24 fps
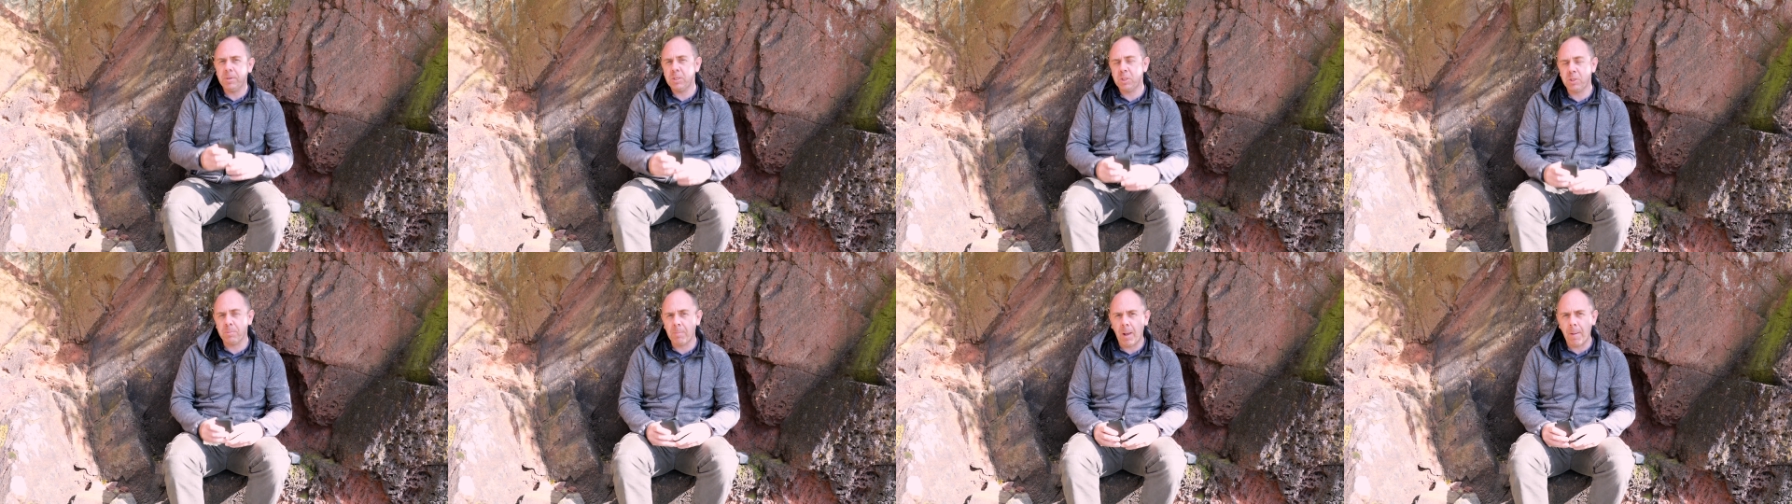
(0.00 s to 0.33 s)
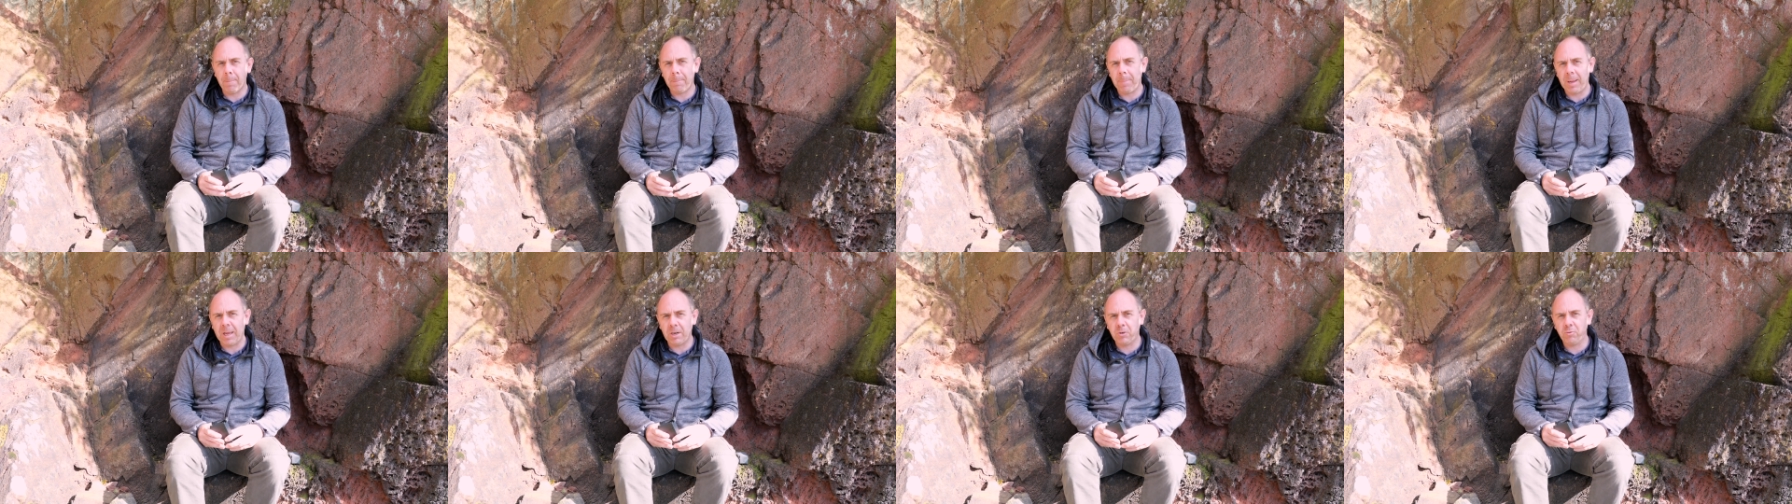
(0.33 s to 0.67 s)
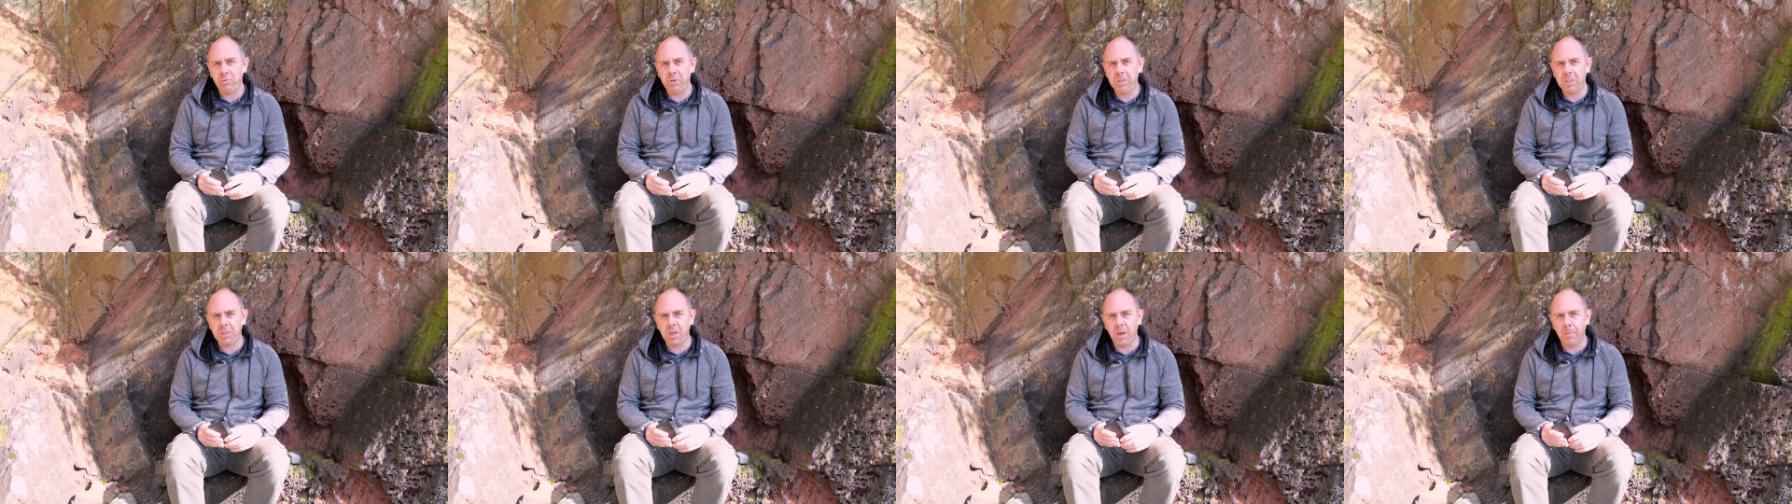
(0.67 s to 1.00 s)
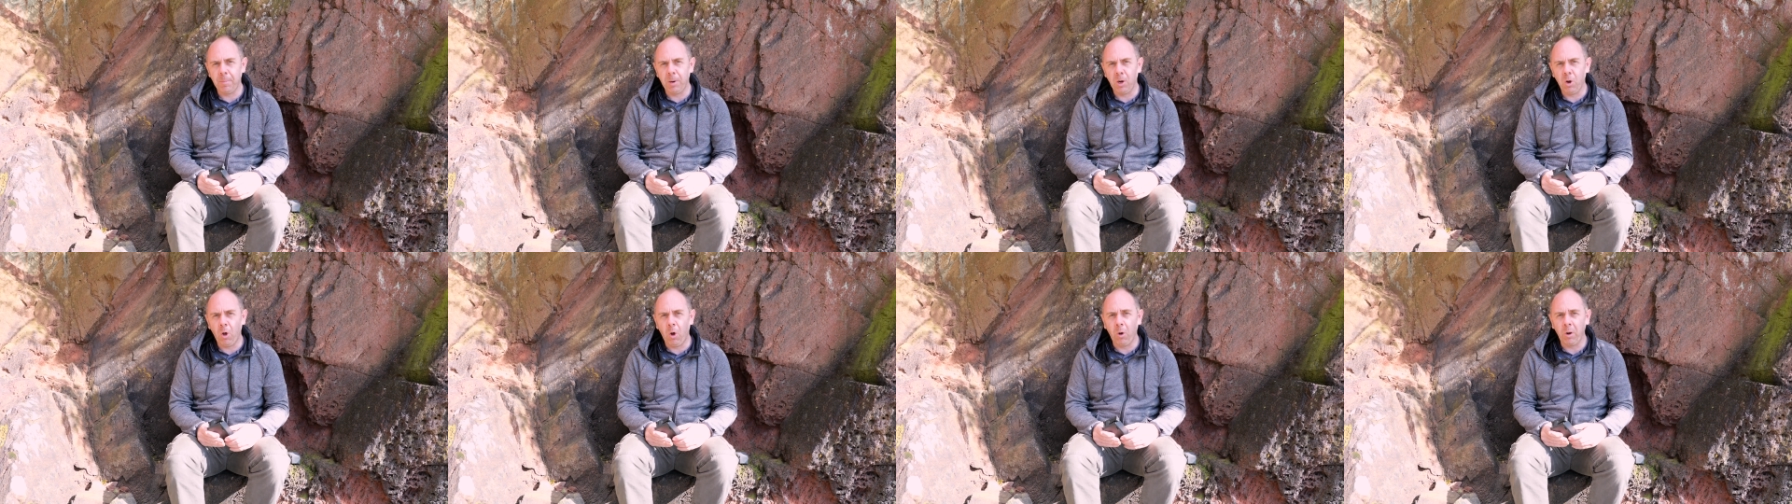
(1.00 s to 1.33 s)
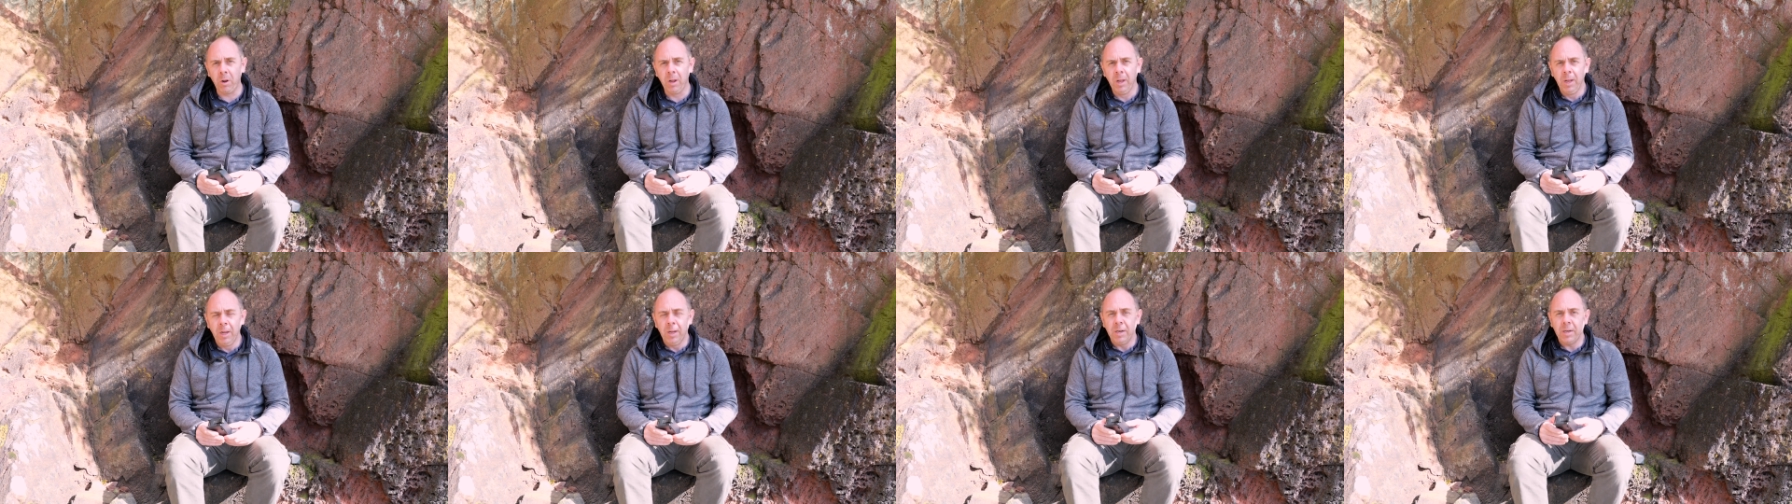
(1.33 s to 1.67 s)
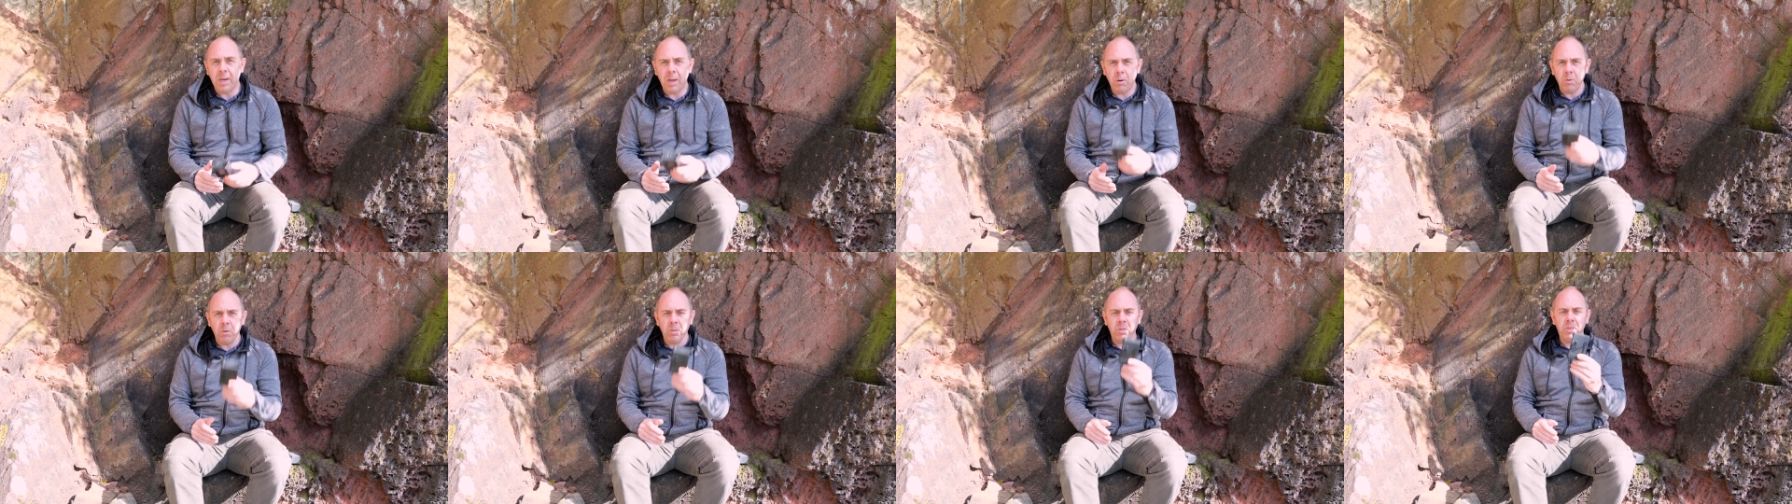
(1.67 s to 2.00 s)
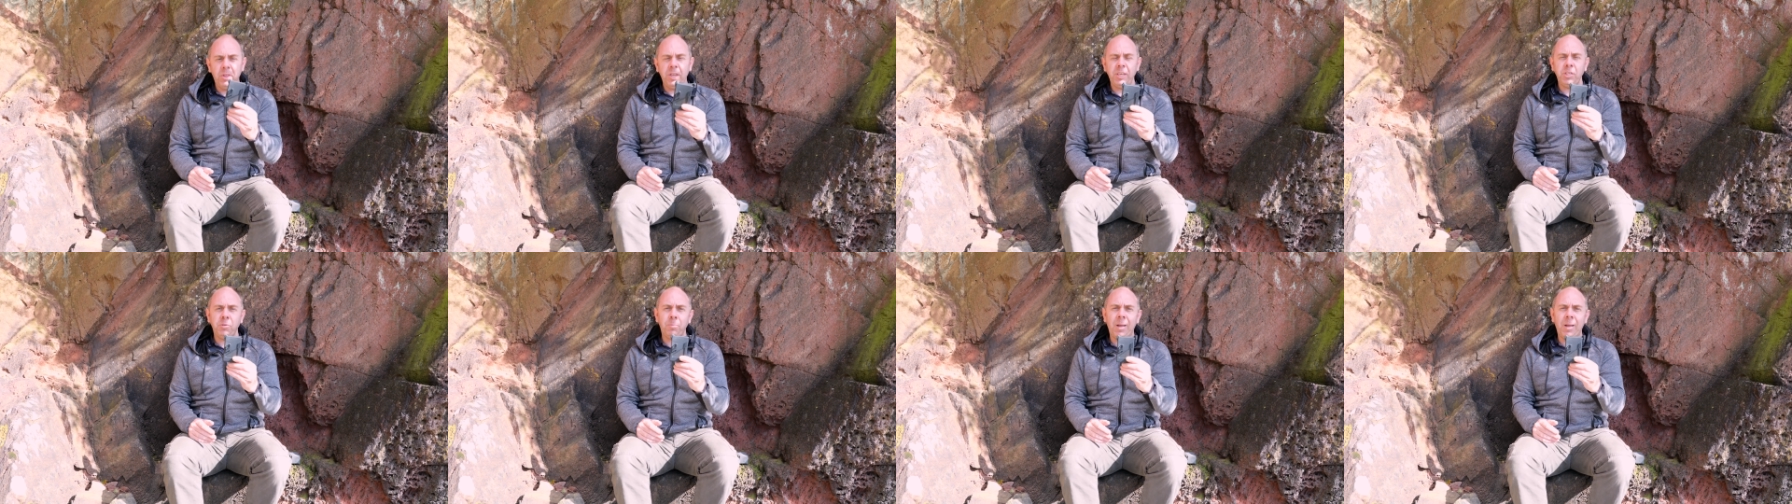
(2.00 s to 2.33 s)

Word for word: smart batteries come along. Now, this